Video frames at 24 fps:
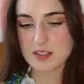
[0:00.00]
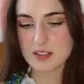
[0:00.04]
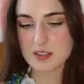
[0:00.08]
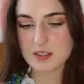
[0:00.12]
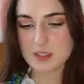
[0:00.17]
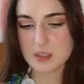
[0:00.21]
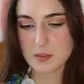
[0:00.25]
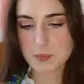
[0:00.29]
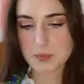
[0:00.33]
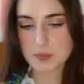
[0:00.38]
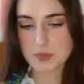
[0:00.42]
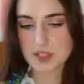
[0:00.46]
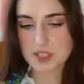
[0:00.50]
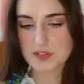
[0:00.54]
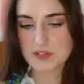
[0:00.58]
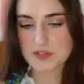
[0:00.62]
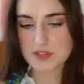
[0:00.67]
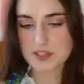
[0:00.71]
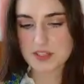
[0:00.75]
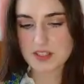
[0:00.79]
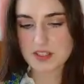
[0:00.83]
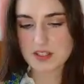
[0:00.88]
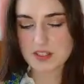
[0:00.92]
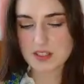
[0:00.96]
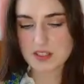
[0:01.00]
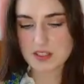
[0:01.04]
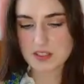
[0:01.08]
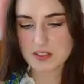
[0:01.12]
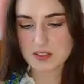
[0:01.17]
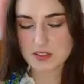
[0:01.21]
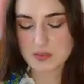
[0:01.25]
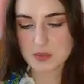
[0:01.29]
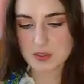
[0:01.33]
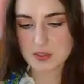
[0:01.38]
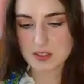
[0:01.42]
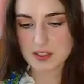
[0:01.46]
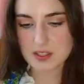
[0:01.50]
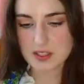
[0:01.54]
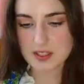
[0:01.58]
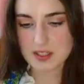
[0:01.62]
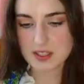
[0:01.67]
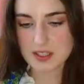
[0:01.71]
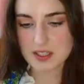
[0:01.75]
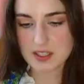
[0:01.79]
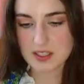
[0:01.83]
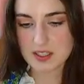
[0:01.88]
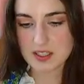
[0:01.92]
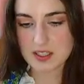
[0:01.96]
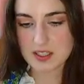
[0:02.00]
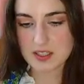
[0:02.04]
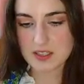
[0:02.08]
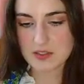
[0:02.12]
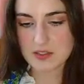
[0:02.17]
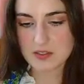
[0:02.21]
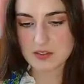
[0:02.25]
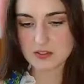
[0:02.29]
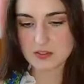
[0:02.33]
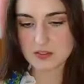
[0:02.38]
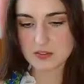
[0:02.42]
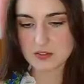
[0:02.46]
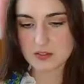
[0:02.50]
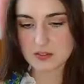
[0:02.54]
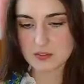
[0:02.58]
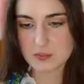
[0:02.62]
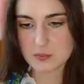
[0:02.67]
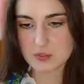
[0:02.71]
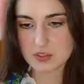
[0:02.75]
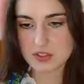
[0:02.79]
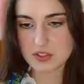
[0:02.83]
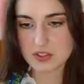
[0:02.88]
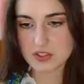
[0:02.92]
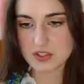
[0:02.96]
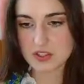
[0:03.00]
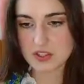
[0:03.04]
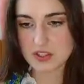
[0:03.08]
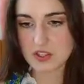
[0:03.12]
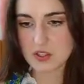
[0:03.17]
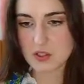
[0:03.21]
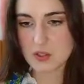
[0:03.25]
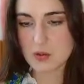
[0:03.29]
The top left is the hunt where Agni goes berserk.